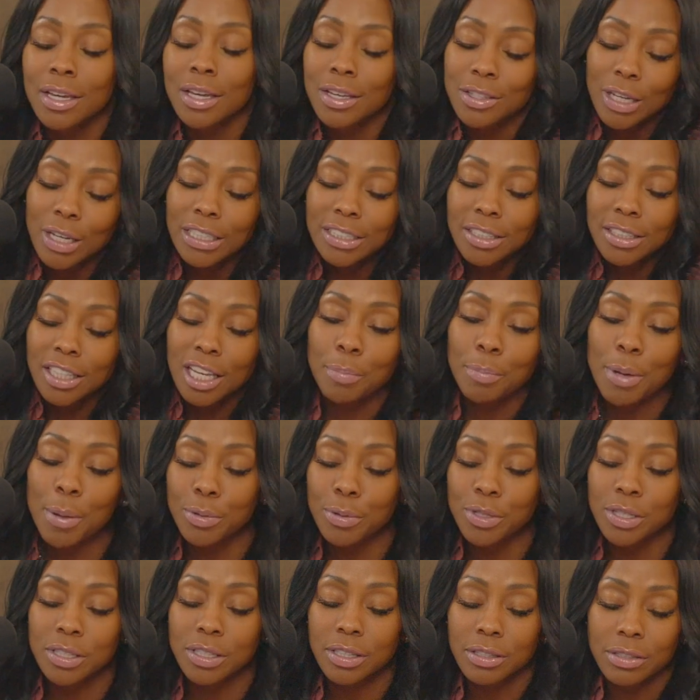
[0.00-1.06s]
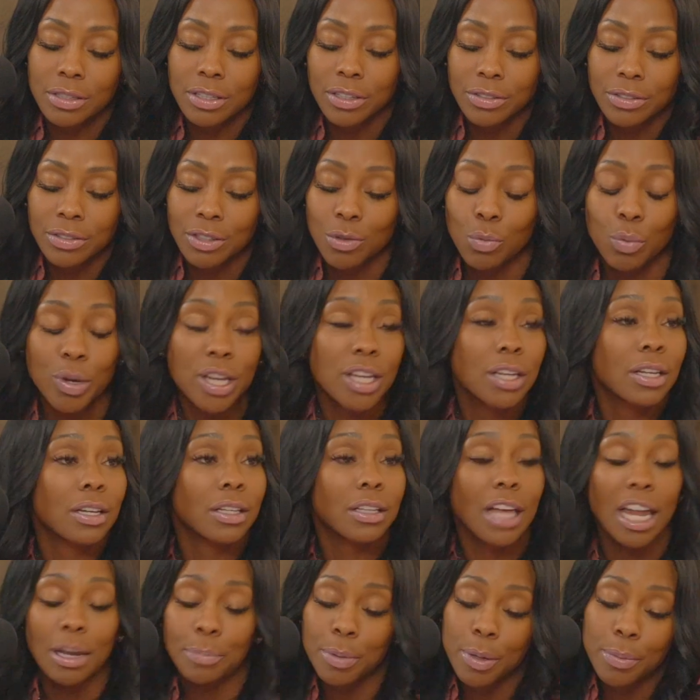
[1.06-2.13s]
So I just think people they're weak. A
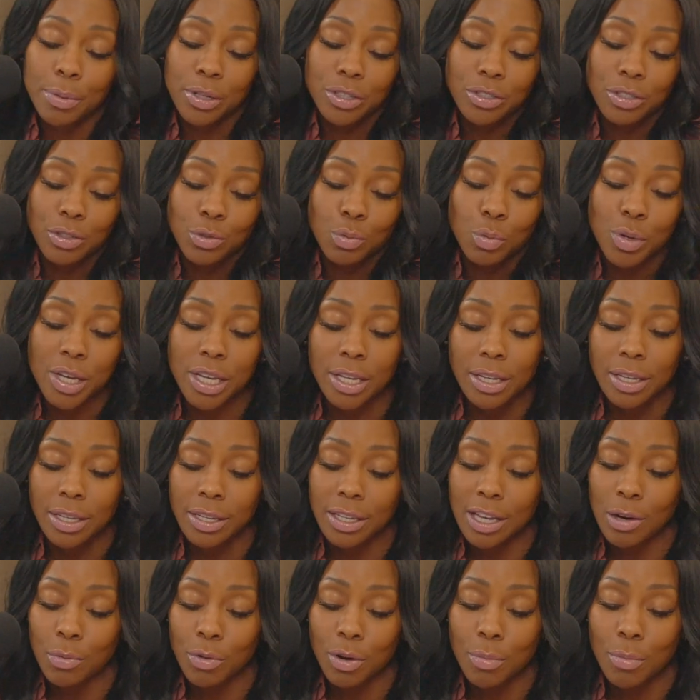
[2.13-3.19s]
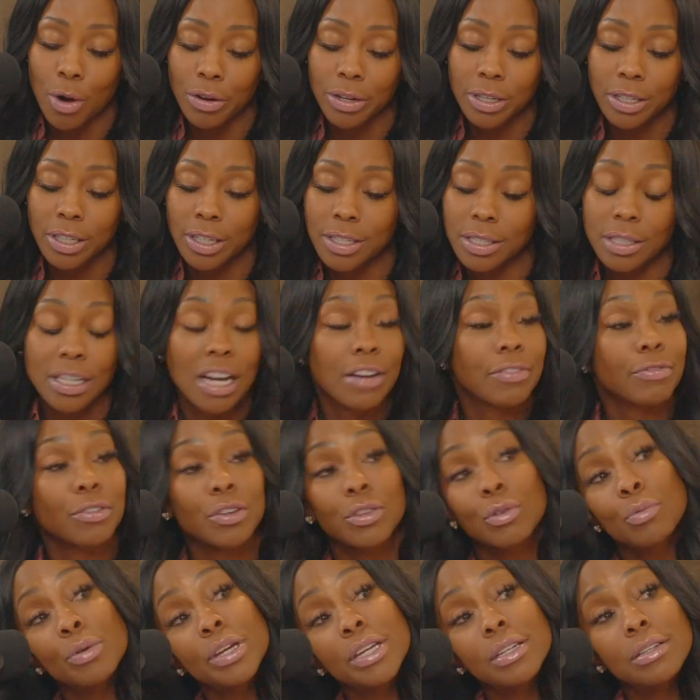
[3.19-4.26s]
lot of people are just weak, and network marketing is not for
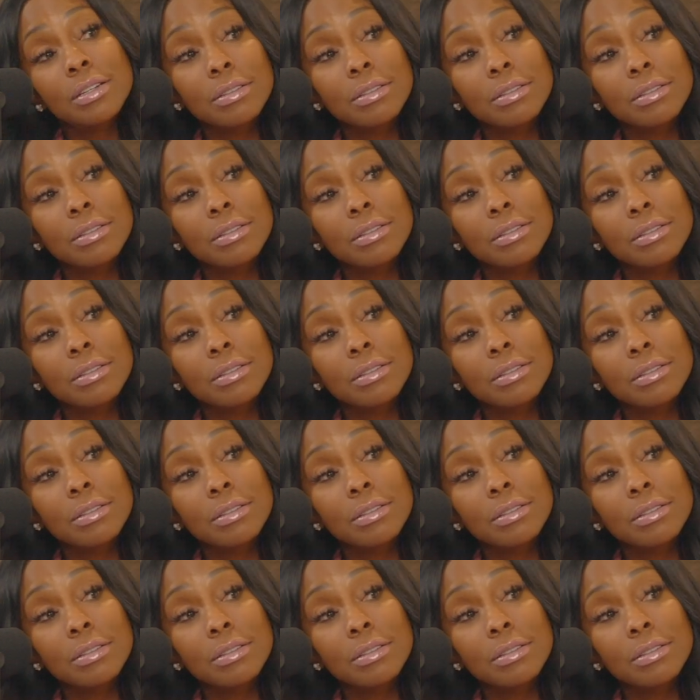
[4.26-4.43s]
the weak.